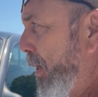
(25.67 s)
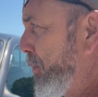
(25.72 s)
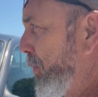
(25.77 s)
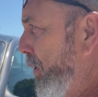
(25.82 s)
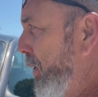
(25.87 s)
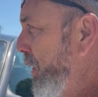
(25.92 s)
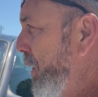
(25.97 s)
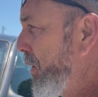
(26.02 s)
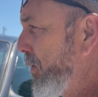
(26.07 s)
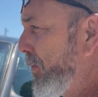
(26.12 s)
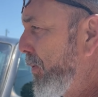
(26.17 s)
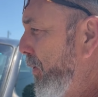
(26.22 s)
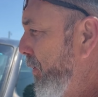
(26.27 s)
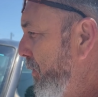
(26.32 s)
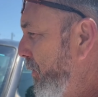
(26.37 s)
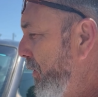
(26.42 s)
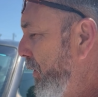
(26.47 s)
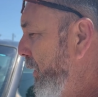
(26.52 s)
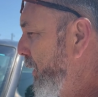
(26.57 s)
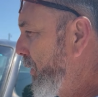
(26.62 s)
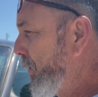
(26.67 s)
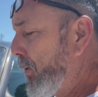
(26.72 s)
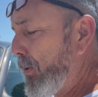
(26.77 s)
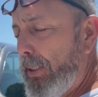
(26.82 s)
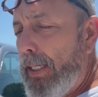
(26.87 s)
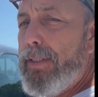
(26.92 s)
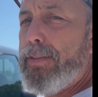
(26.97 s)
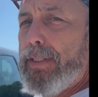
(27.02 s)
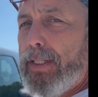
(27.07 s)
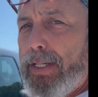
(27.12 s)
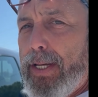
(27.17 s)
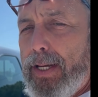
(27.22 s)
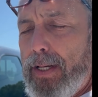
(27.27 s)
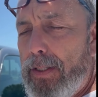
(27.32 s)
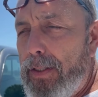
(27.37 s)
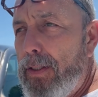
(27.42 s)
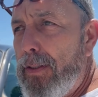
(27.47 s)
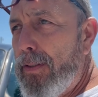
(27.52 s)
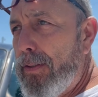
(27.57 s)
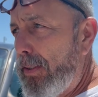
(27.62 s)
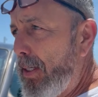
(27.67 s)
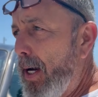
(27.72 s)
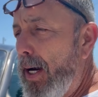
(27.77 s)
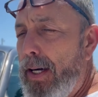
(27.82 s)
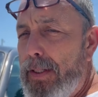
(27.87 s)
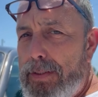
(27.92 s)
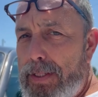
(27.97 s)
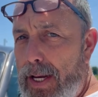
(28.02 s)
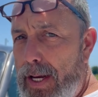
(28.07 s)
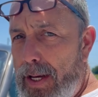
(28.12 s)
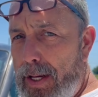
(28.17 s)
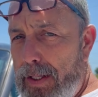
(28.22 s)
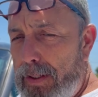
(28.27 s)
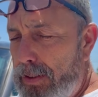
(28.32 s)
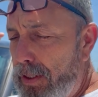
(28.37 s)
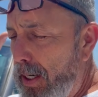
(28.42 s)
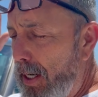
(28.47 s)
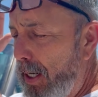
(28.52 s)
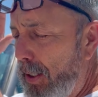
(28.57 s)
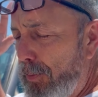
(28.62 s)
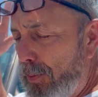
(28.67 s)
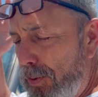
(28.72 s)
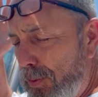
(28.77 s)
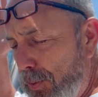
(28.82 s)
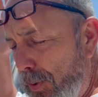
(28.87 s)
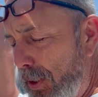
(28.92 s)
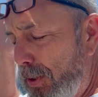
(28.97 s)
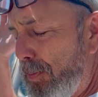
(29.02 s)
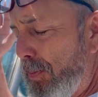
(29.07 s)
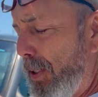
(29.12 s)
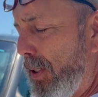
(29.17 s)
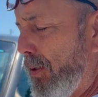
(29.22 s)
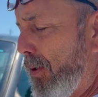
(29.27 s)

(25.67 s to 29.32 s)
believe, yes I can. God was with me the